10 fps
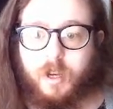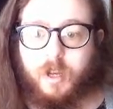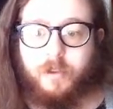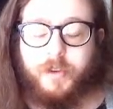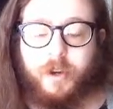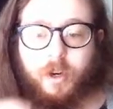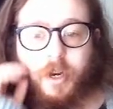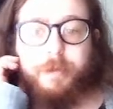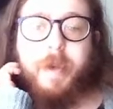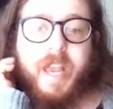if you're
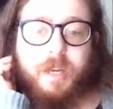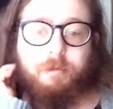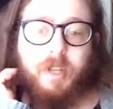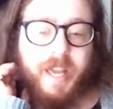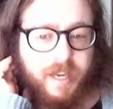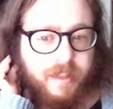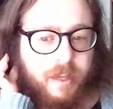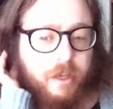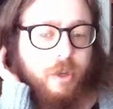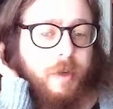on a paid plan, I
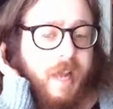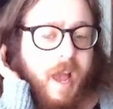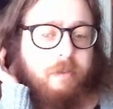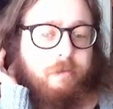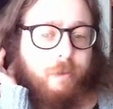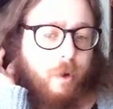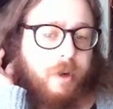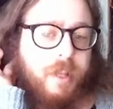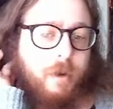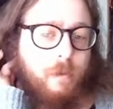think you can have
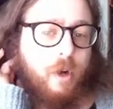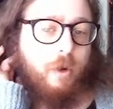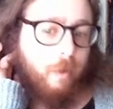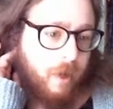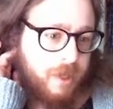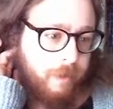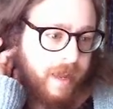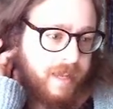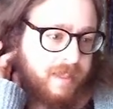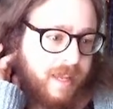more than one
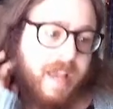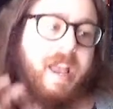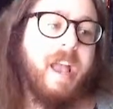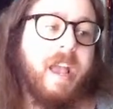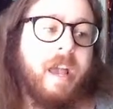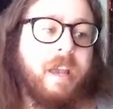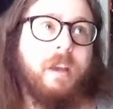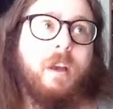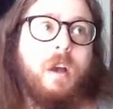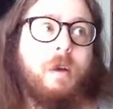workspace, aka
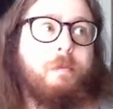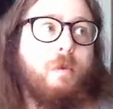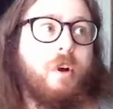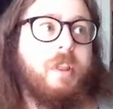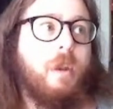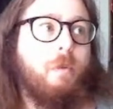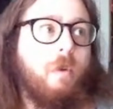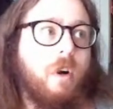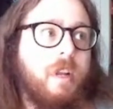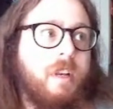more than
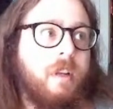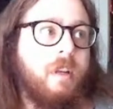one